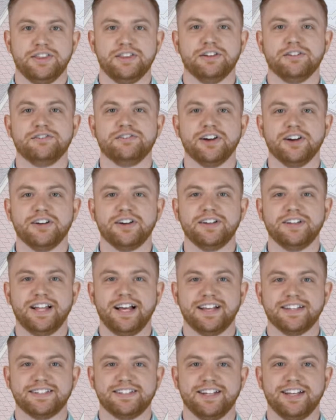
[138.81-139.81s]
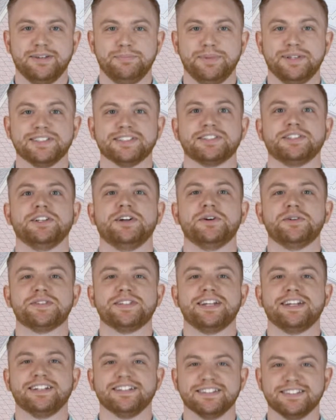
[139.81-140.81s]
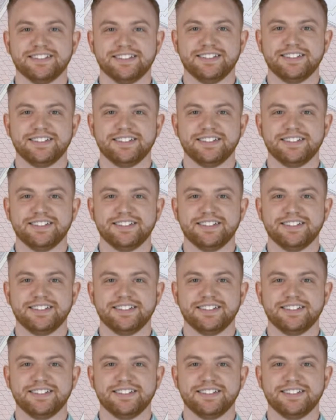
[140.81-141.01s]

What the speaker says: The very last step is closing.